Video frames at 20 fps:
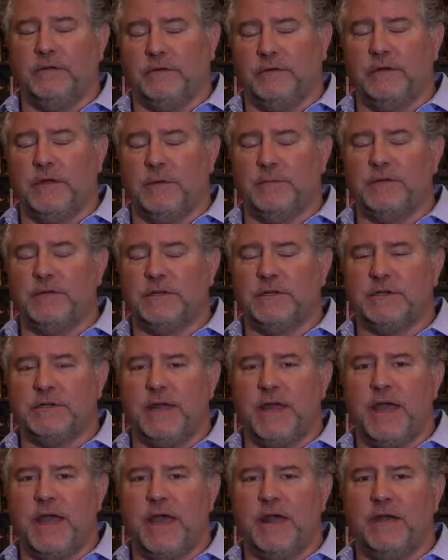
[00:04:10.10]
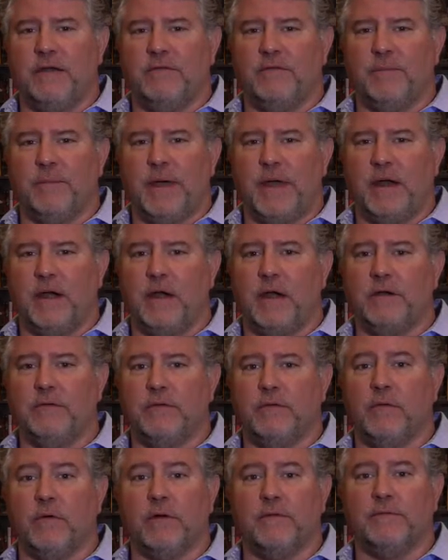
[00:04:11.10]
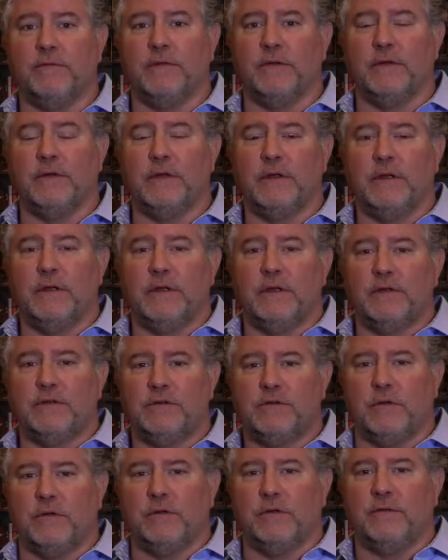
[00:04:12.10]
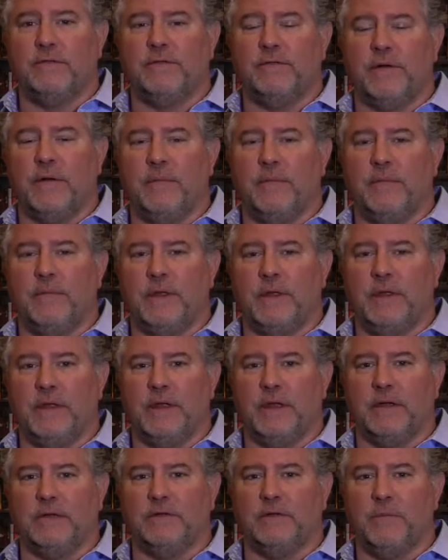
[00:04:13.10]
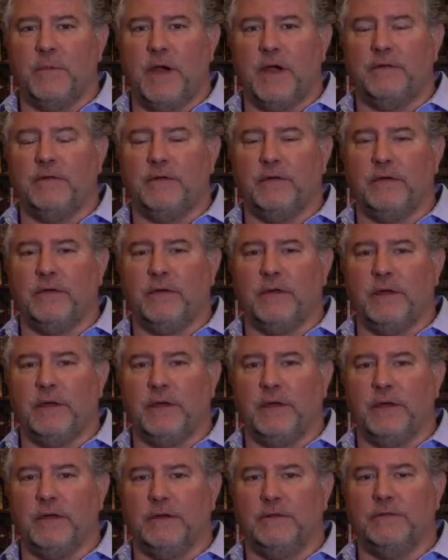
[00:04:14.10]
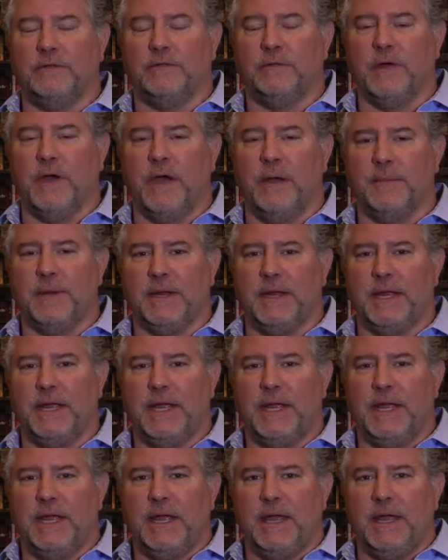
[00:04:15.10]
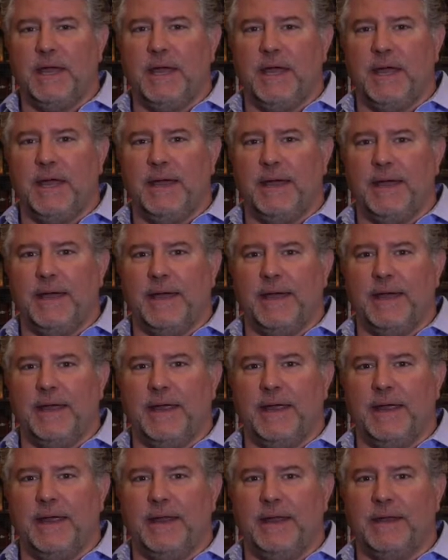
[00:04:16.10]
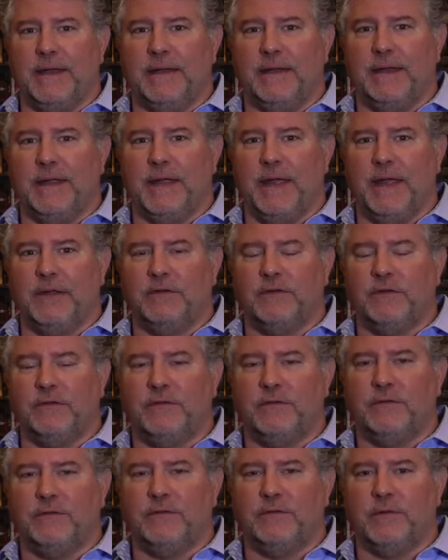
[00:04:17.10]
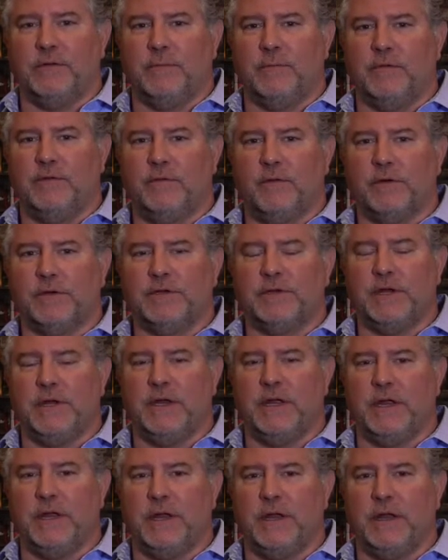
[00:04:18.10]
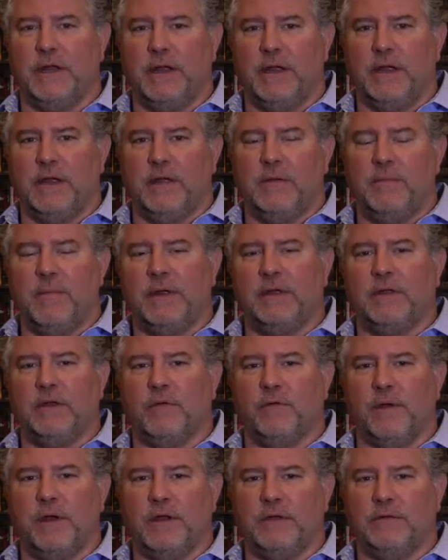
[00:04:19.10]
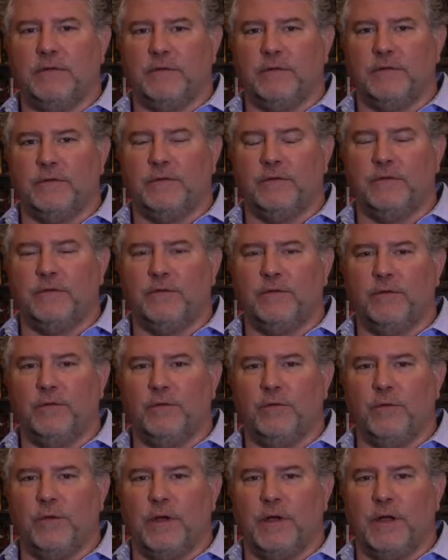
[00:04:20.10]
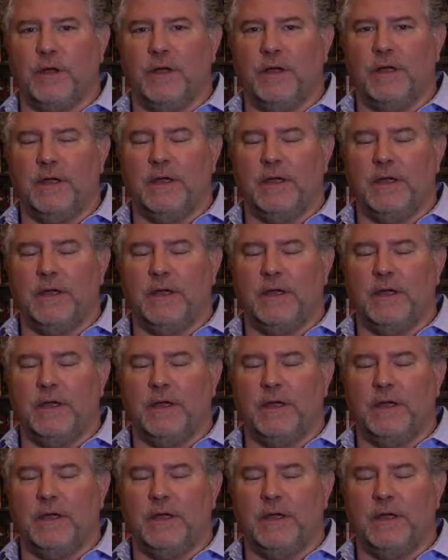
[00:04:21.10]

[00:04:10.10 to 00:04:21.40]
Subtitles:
comes just ahead of about 100 orphan children from the Sumatran tsunami, and just before she can make the arrangements to